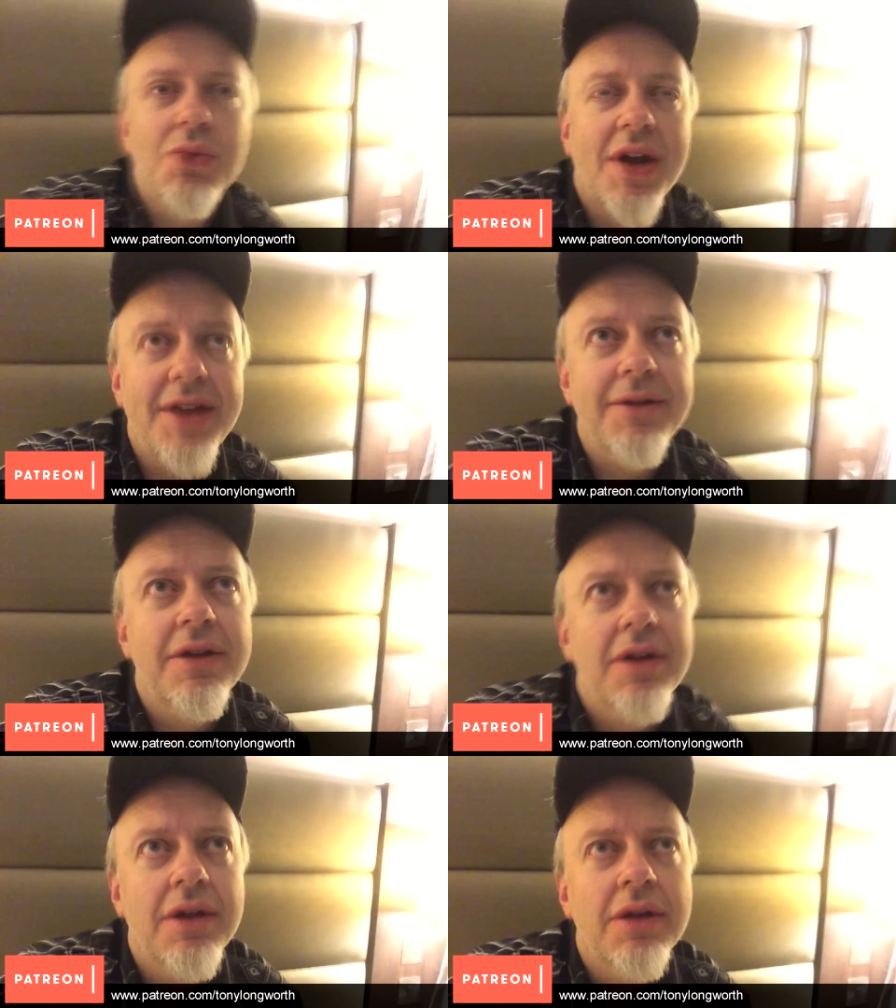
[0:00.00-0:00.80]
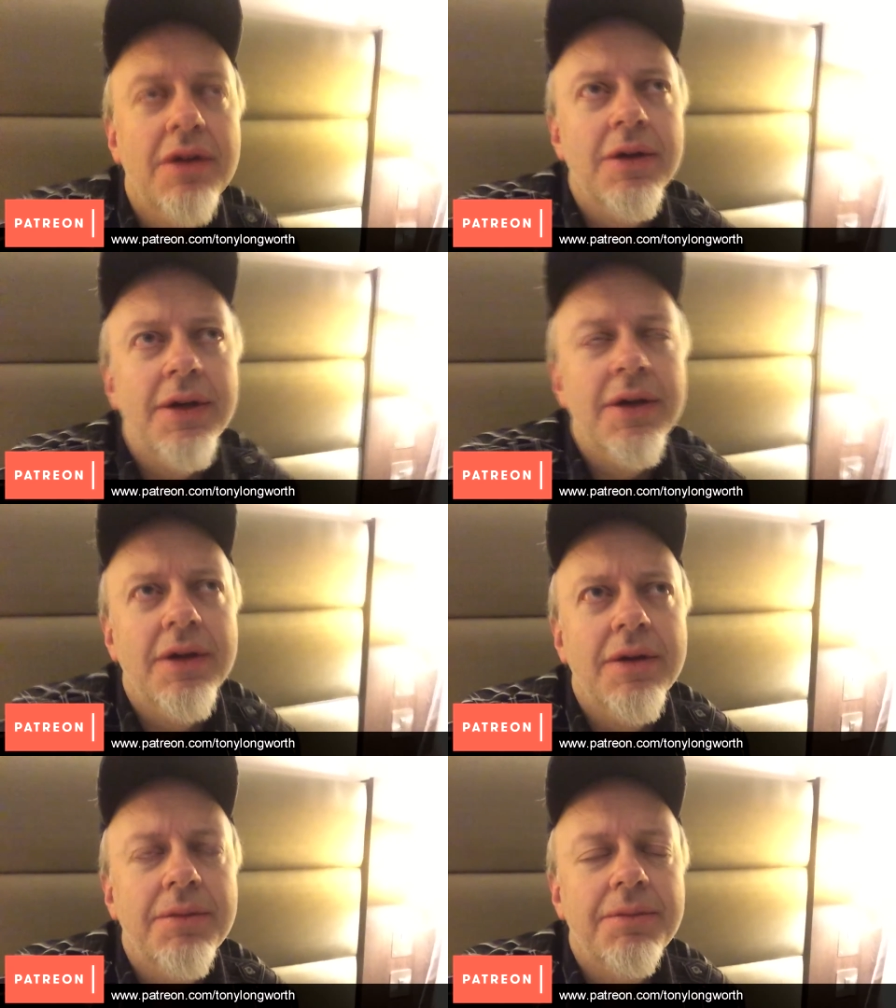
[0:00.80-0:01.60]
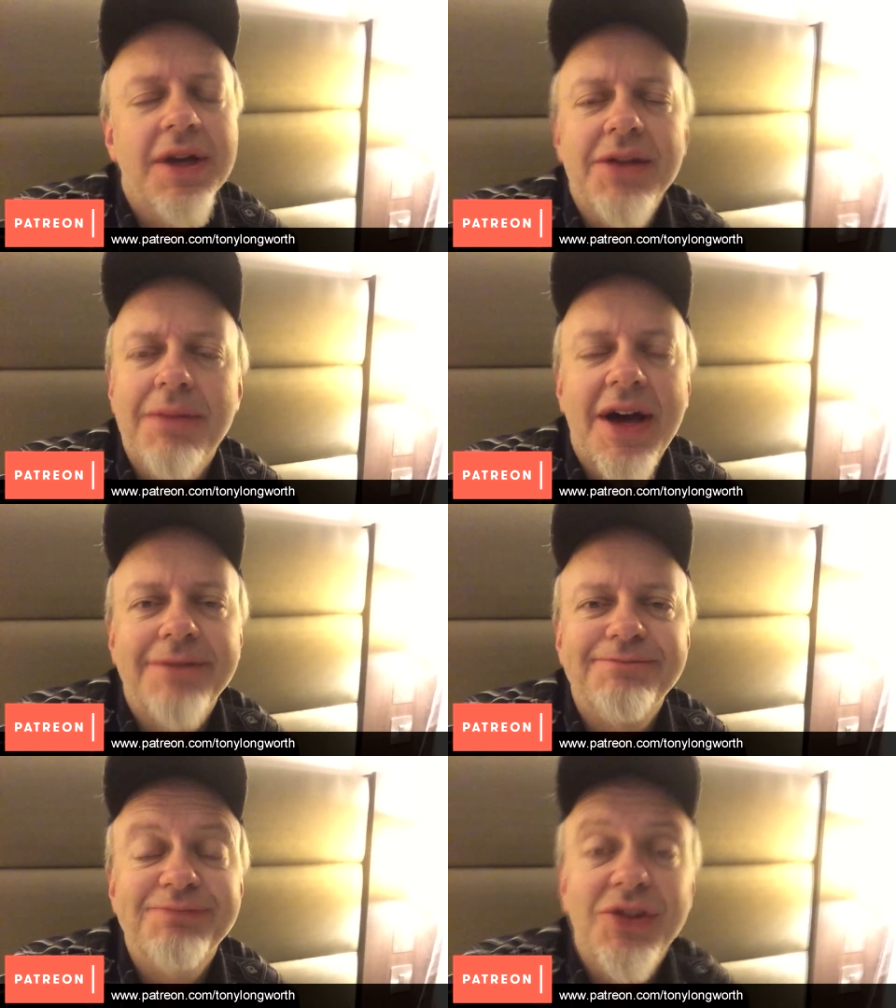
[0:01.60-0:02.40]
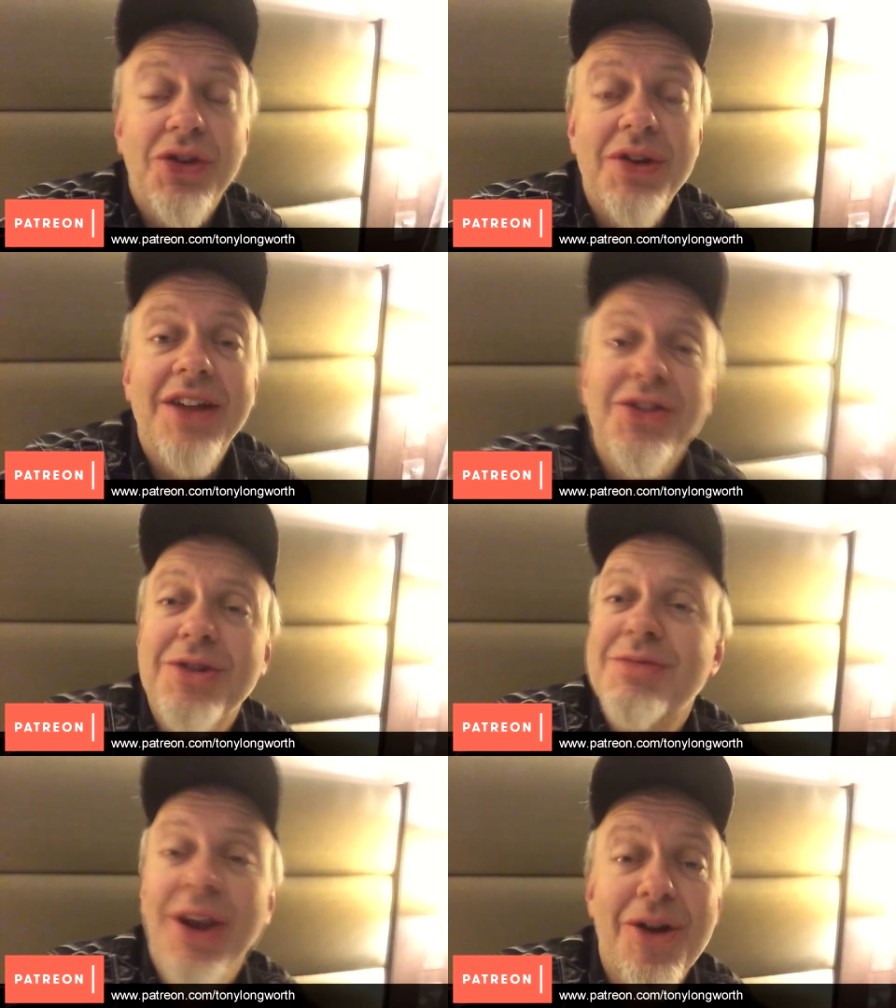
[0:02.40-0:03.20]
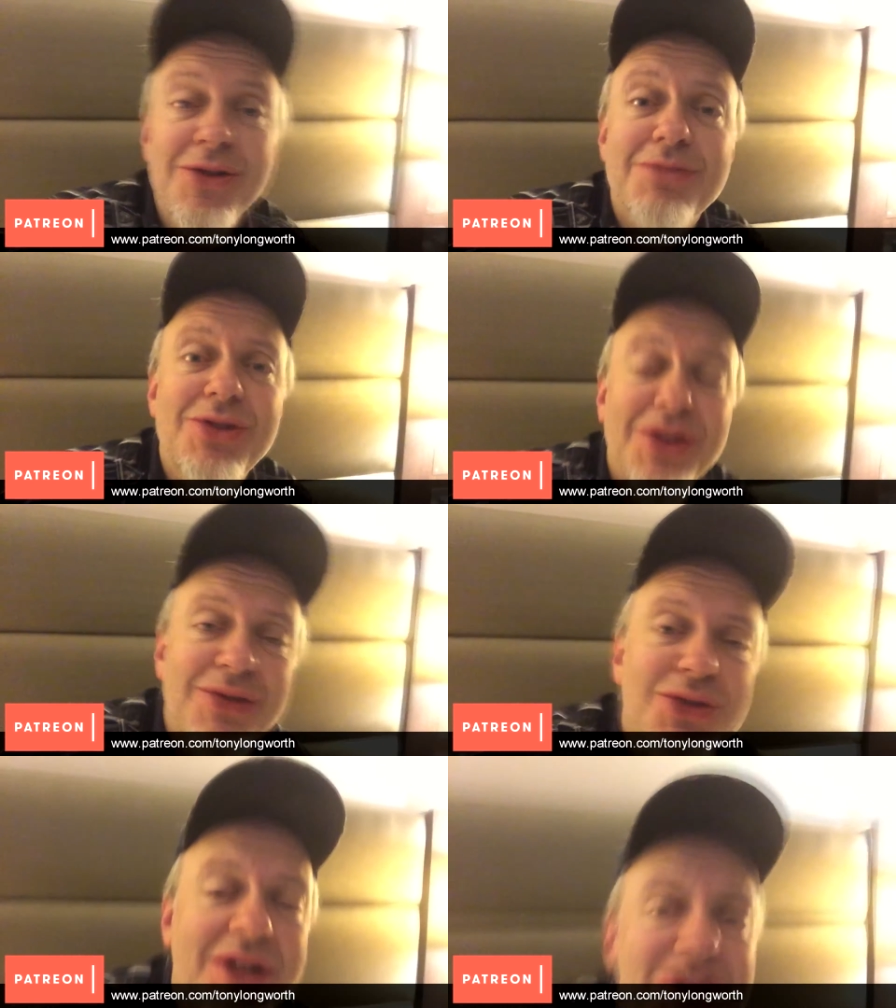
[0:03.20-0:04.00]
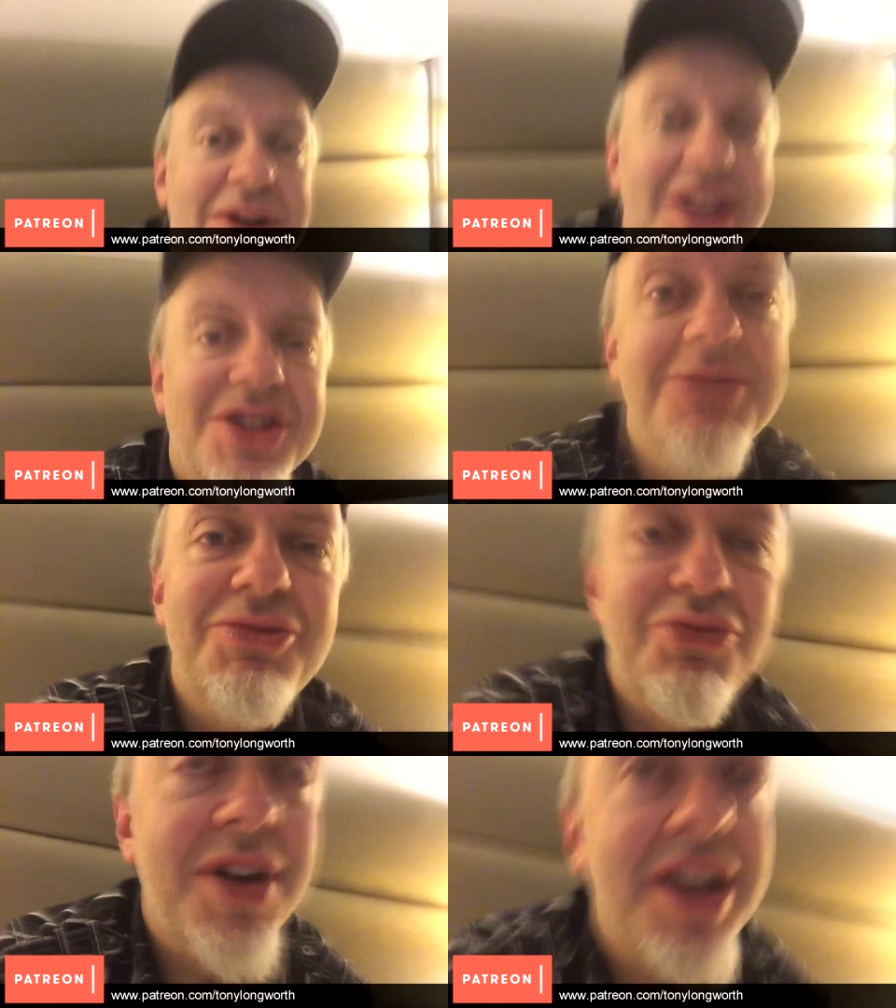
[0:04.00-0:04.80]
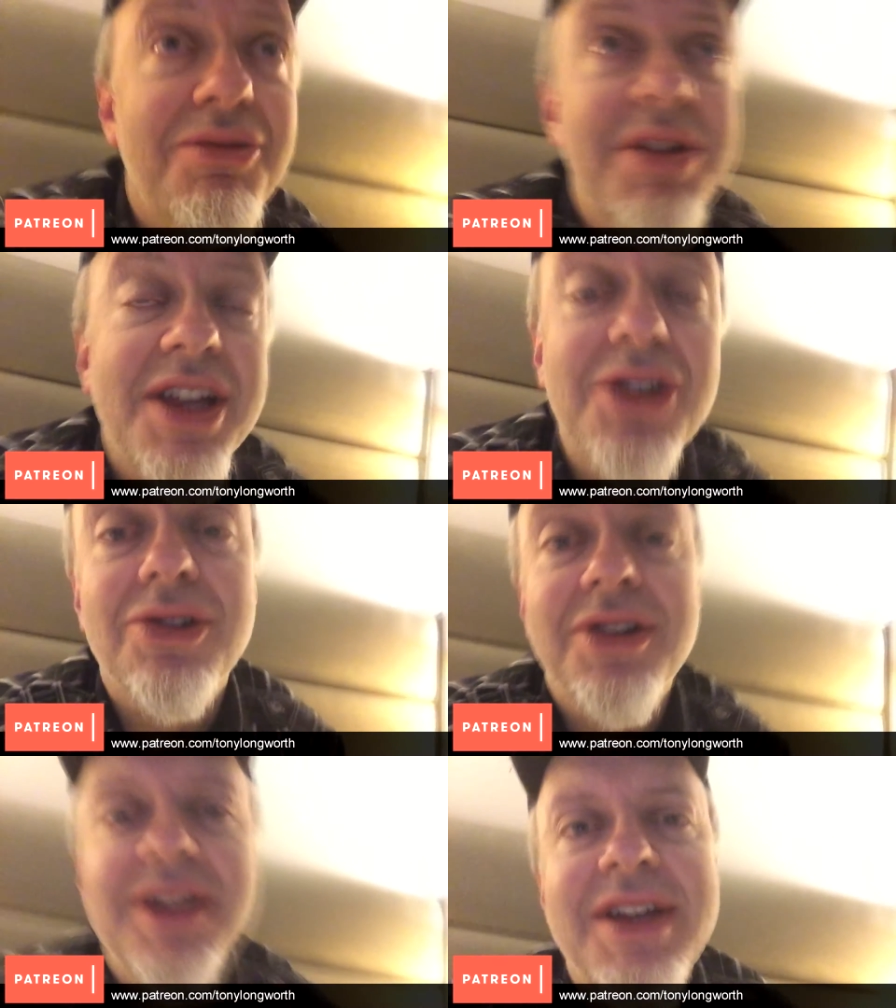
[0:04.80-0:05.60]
twenty. That's mad. So yeah, there's going to be loads of music for twenty twenty. It's going to be really, really good.